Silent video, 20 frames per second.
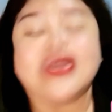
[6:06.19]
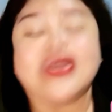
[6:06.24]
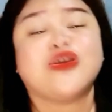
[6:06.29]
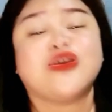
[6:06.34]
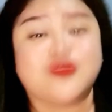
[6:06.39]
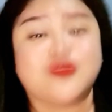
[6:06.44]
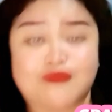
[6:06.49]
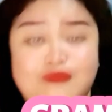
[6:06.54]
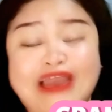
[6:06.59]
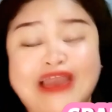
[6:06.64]

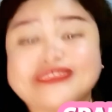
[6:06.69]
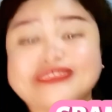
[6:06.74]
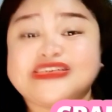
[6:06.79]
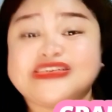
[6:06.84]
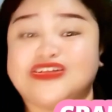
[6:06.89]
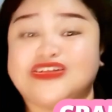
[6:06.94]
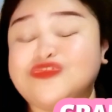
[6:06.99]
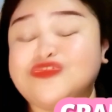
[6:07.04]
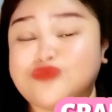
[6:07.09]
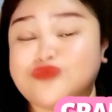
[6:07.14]

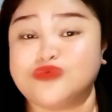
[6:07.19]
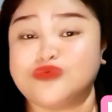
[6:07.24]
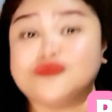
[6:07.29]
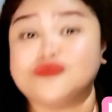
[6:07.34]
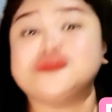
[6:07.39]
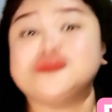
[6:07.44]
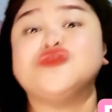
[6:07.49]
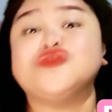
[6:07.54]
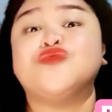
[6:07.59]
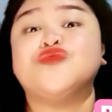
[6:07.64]
grammatical
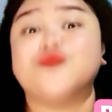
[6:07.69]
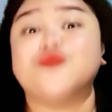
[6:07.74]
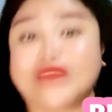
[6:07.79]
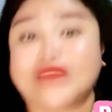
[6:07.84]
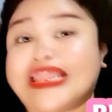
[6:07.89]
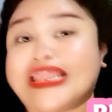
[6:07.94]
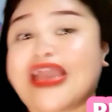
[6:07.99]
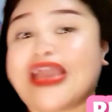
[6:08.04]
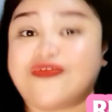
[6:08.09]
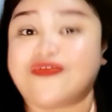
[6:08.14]
rules
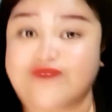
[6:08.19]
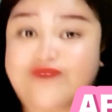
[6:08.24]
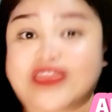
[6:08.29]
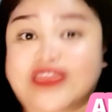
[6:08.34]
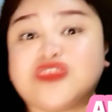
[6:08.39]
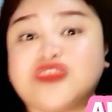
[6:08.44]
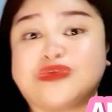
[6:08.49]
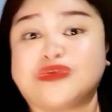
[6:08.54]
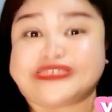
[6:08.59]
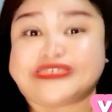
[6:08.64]
really affect
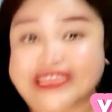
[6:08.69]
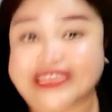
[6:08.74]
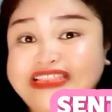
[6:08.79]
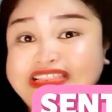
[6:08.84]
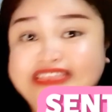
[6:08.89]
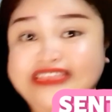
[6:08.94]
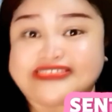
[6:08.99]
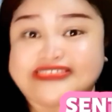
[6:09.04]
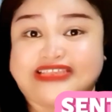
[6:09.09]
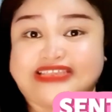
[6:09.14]
your
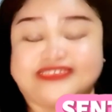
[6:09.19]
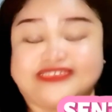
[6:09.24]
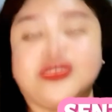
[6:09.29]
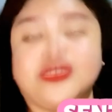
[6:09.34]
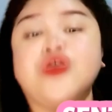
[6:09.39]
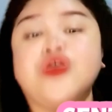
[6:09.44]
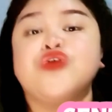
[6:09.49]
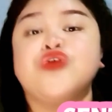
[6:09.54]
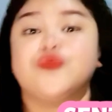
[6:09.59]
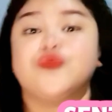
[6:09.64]
sentences,
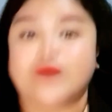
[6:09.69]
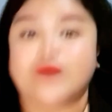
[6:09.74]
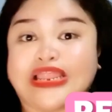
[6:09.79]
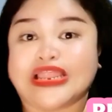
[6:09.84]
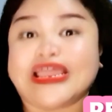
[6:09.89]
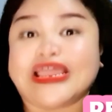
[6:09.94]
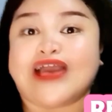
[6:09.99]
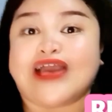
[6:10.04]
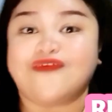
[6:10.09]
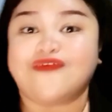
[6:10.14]
really
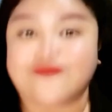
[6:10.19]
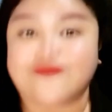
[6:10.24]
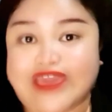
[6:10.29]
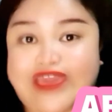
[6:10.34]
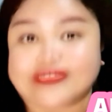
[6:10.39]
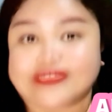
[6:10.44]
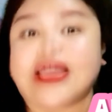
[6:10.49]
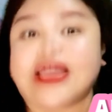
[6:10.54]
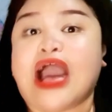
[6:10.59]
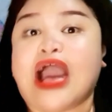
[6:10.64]

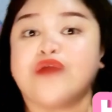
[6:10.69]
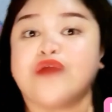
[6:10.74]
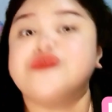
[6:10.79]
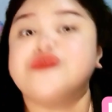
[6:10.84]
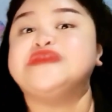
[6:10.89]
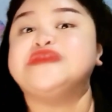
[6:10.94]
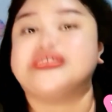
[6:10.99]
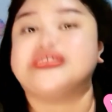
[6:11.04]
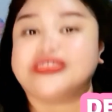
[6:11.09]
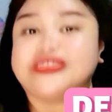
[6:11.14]
affect how you
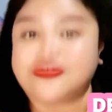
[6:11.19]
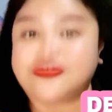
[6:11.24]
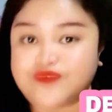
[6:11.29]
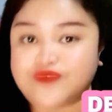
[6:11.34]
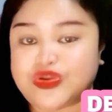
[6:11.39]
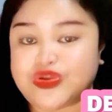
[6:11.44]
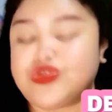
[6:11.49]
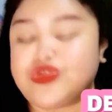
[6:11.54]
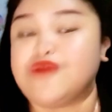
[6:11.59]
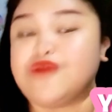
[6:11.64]
deliver
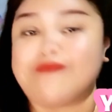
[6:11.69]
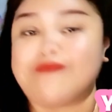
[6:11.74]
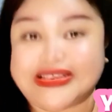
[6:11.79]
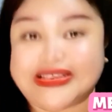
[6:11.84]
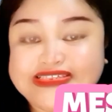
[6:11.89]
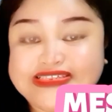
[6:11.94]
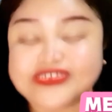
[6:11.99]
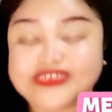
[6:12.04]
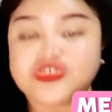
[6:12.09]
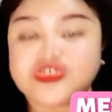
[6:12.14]
your
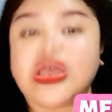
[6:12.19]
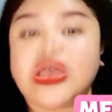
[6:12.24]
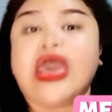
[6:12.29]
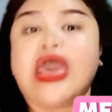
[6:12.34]
message,